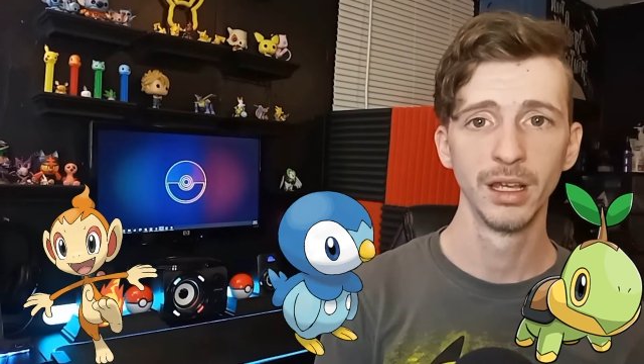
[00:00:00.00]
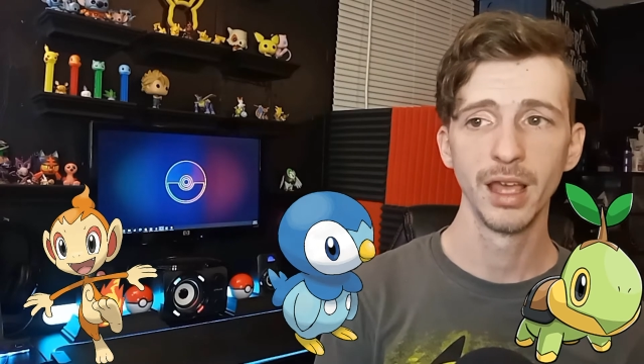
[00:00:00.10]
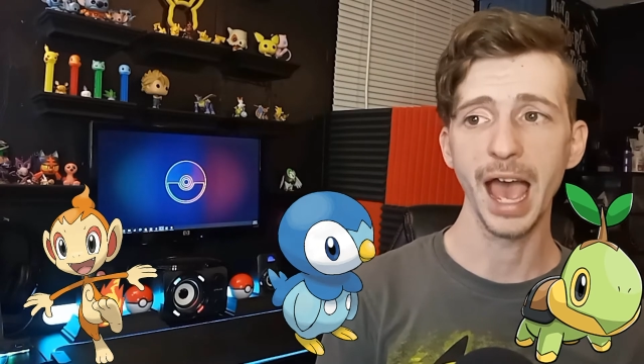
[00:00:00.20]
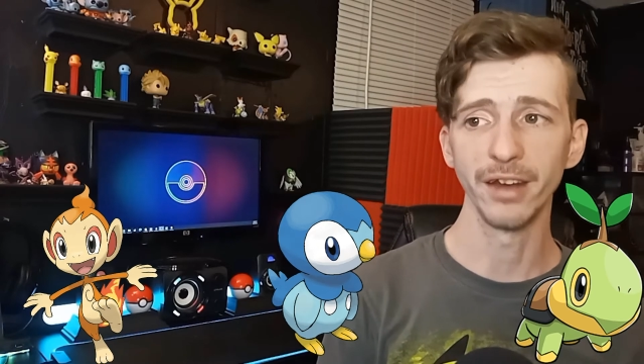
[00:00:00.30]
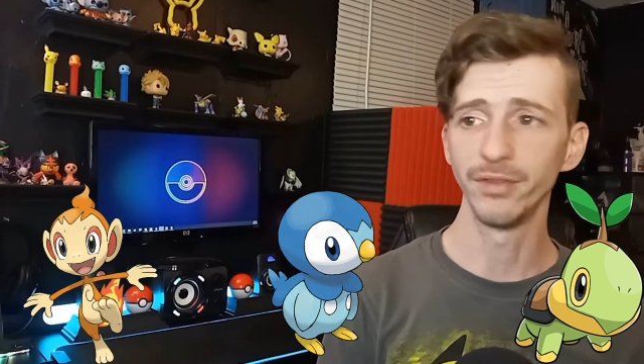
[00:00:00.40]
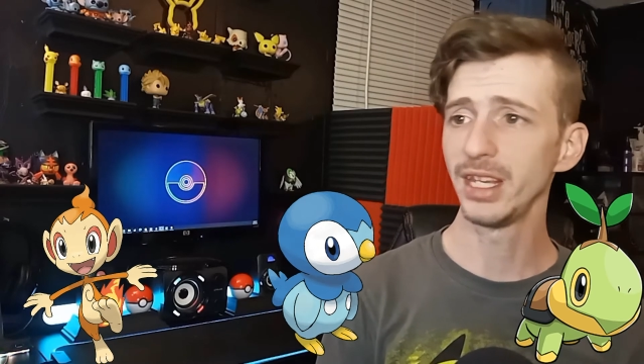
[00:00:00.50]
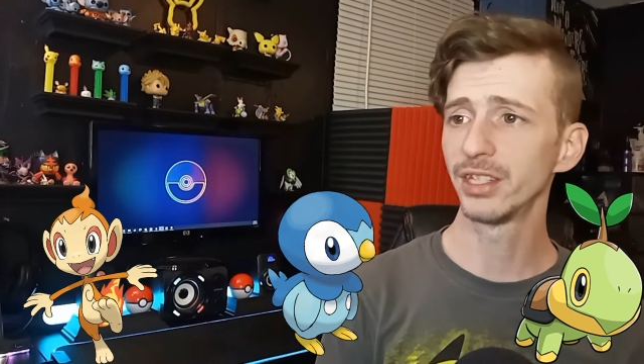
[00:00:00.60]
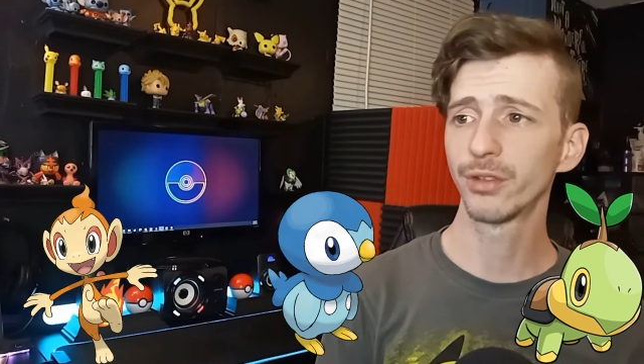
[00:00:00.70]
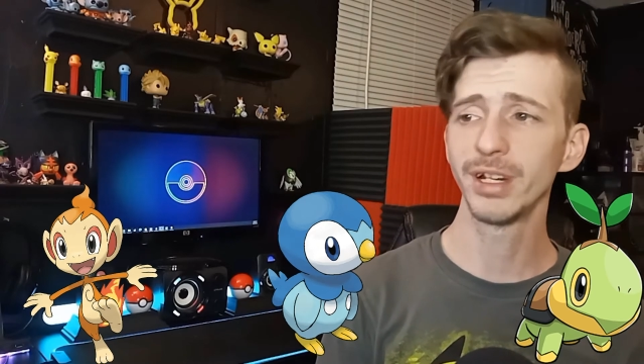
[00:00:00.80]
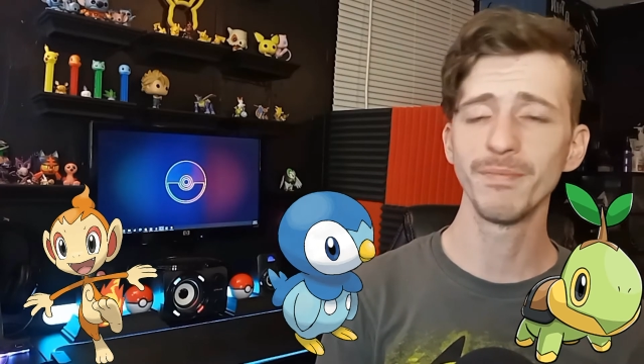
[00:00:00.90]
Out of
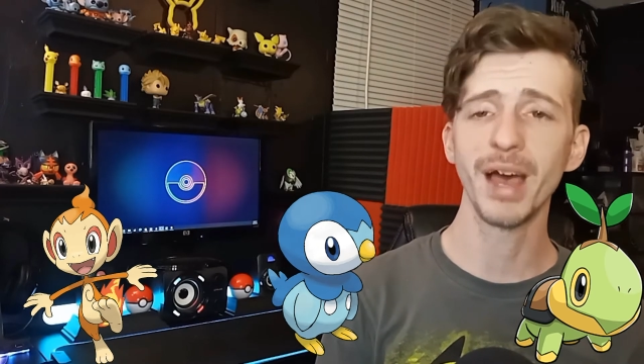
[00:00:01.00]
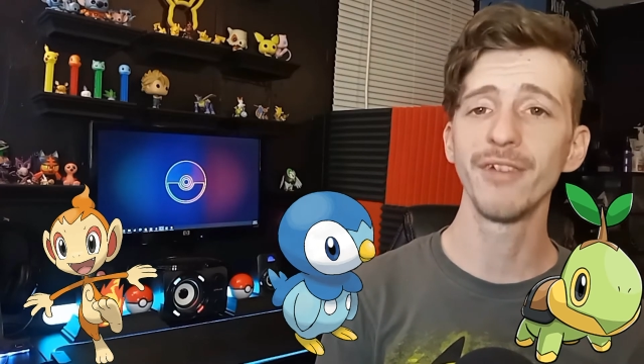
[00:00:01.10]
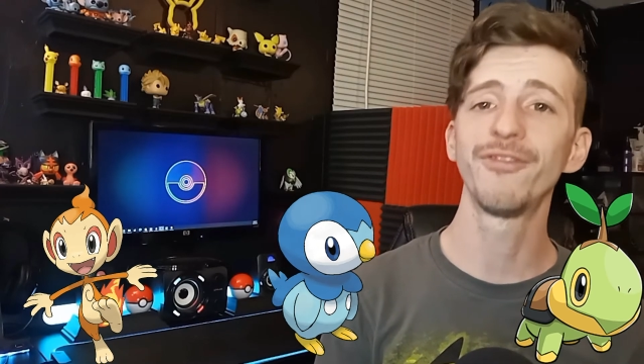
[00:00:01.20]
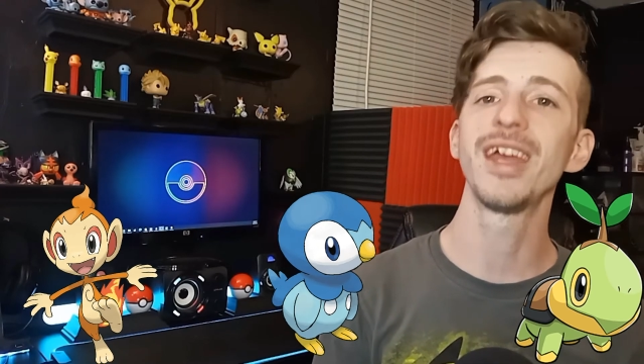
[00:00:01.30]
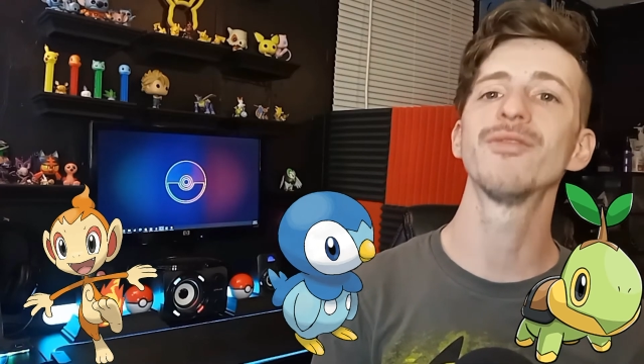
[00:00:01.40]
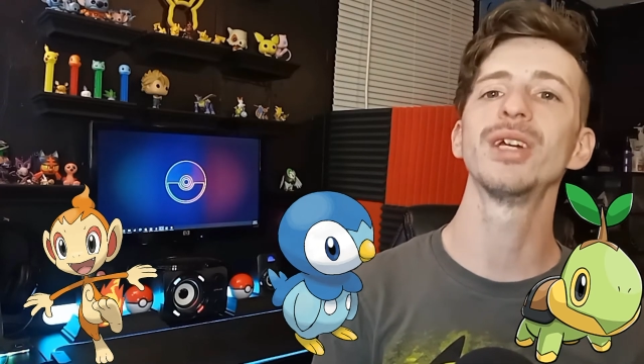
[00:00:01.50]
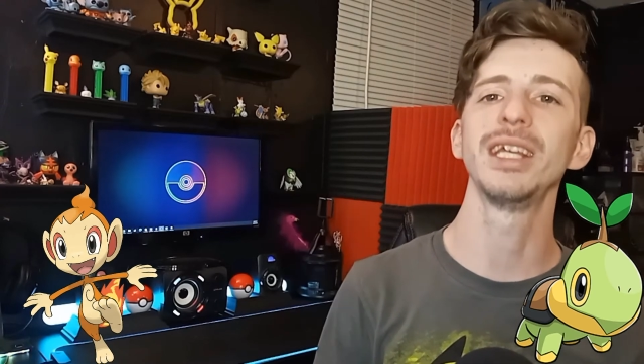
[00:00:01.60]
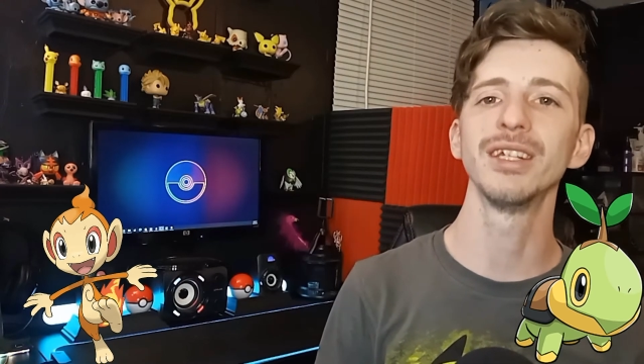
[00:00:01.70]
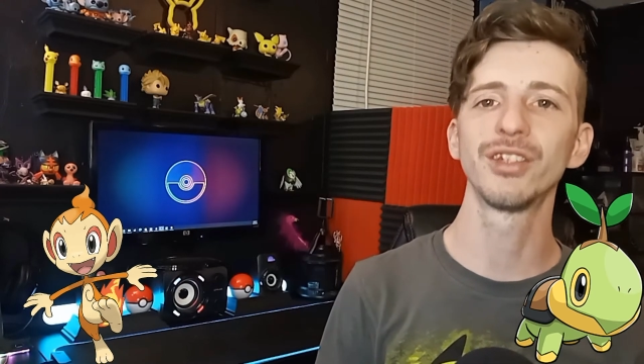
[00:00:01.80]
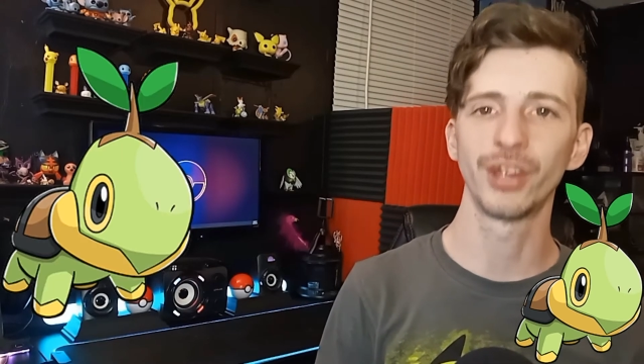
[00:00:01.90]
these 3, my favorite
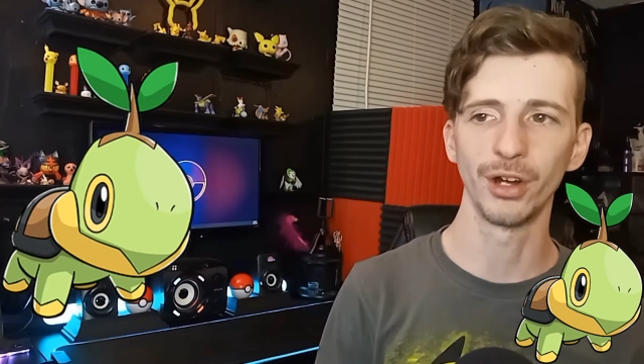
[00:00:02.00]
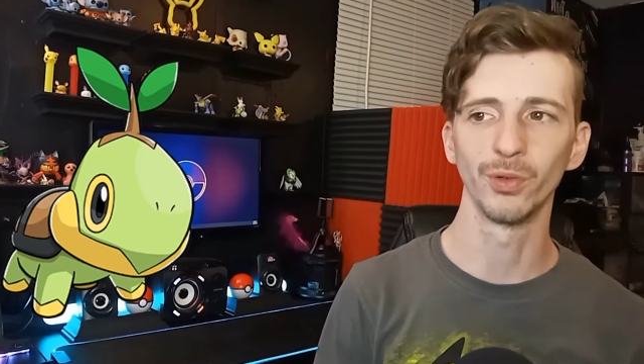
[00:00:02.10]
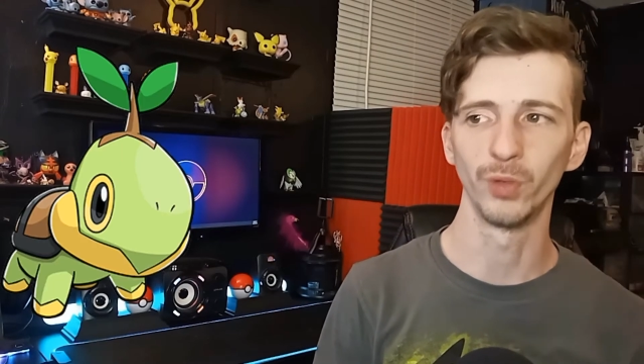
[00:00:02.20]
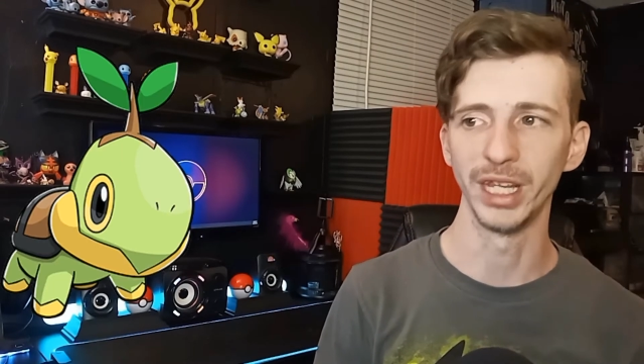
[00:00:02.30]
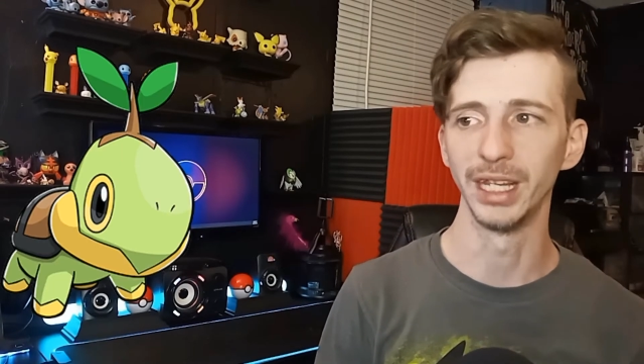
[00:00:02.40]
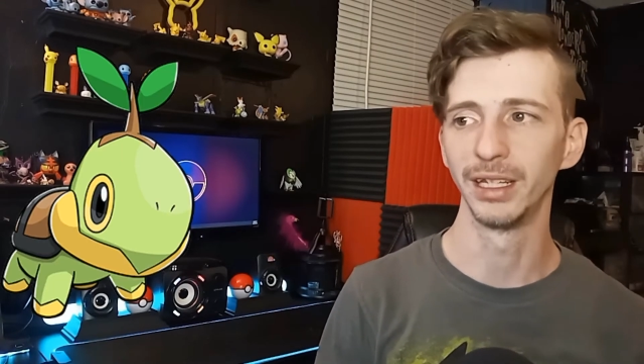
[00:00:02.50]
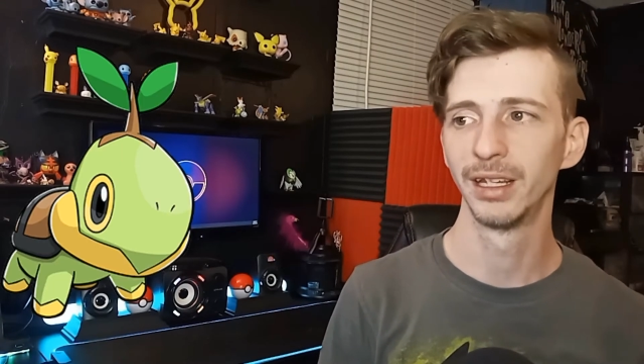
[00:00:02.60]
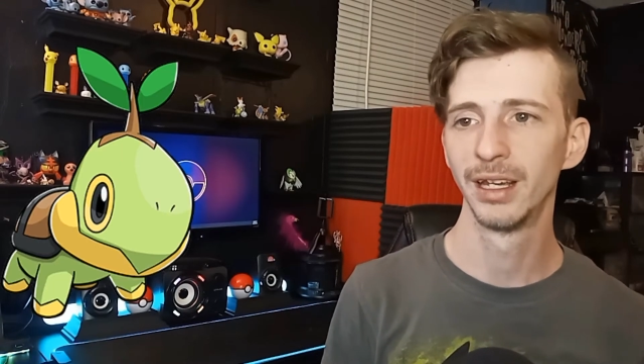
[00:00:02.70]
is Turtwig.